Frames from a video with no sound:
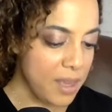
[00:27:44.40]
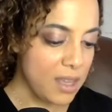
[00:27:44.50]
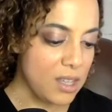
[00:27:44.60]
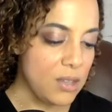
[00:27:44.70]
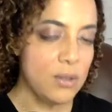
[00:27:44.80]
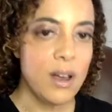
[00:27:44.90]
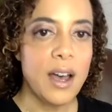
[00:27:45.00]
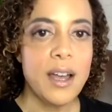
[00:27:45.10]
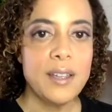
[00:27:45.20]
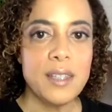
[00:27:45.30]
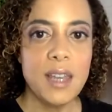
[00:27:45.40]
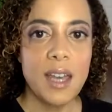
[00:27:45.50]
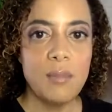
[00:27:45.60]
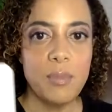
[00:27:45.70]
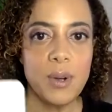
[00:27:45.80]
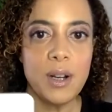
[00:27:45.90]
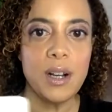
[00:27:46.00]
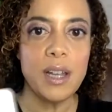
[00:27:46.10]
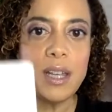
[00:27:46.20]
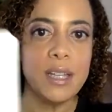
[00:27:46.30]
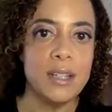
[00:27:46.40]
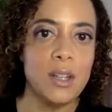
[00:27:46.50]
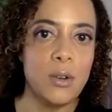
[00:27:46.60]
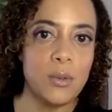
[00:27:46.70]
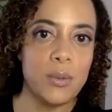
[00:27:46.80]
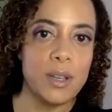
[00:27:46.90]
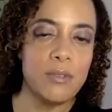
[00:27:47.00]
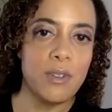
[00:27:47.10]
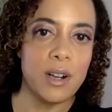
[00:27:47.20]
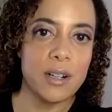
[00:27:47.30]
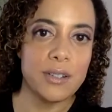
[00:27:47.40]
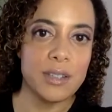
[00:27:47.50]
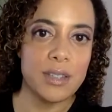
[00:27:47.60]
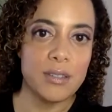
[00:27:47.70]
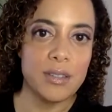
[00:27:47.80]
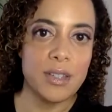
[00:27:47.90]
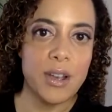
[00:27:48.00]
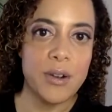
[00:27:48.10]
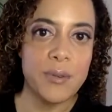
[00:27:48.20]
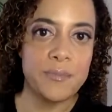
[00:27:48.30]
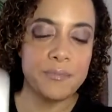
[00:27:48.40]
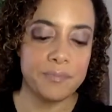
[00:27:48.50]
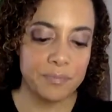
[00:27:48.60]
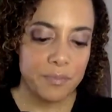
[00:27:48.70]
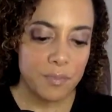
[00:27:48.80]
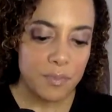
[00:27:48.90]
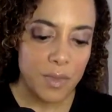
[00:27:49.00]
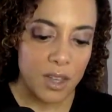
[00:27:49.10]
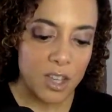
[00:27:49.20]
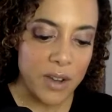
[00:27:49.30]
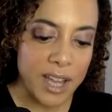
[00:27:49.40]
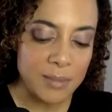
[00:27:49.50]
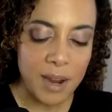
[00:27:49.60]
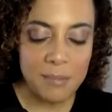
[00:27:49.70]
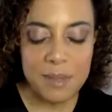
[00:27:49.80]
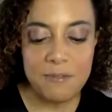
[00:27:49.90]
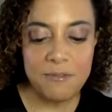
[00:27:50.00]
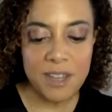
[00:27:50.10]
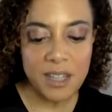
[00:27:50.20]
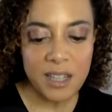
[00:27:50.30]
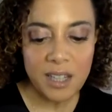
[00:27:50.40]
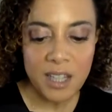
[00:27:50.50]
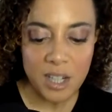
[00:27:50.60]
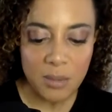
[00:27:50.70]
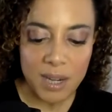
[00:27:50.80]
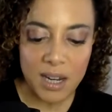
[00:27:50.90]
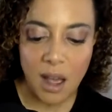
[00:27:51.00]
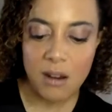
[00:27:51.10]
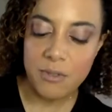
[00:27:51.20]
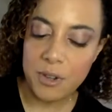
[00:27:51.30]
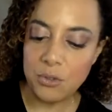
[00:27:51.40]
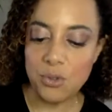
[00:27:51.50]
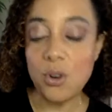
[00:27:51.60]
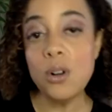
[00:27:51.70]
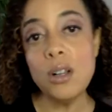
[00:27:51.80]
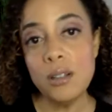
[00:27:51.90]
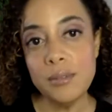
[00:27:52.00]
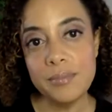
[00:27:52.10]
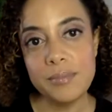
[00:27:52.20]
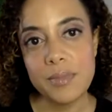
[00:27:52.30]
You got the Emperor in reverse. So you guys might be feeling a little bit out of control.